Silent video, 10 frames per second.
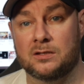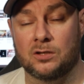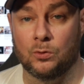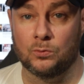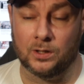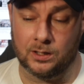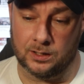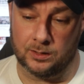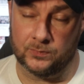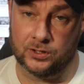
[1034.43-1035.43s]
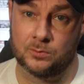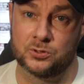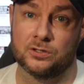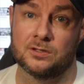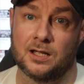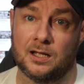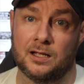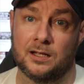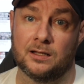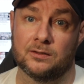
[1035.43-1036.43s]
So the options
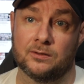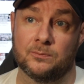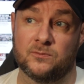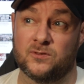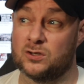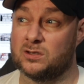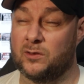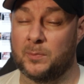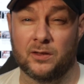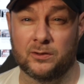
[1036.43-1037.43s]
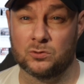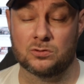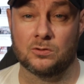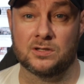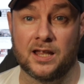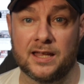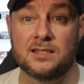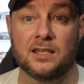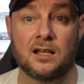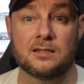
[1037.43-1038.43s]
are, first off the bat, I think we'll just go to the
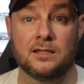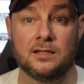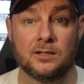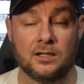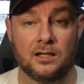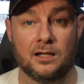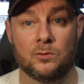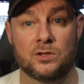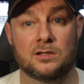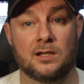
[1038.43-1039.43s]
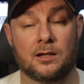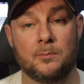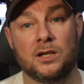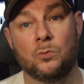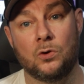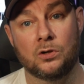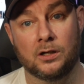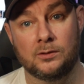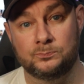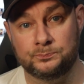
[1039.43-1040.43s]
AT-RT, which is like a mini
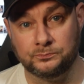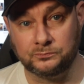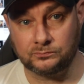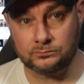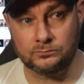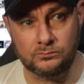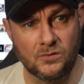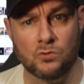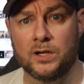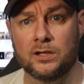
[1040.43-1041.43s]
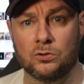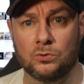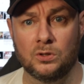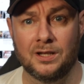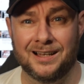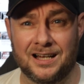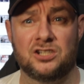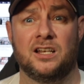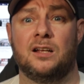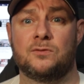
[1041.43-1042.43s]
walker. Really cool.
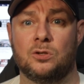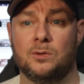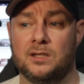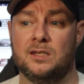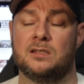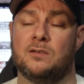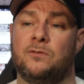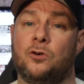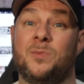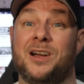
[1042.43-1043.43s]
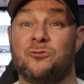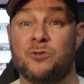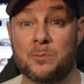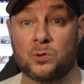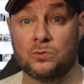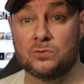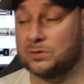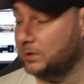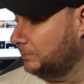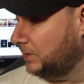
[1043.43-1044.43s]
Actually, I have two of these for my
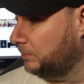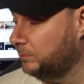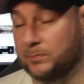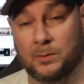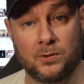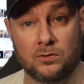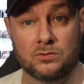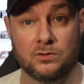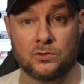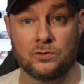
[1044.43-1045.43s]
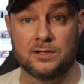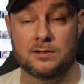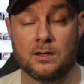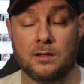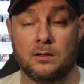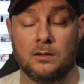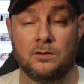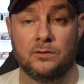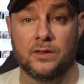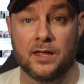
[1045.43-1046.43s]
rebels in my box of goodies
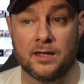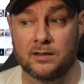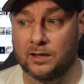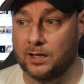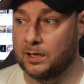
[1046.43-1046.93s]
there.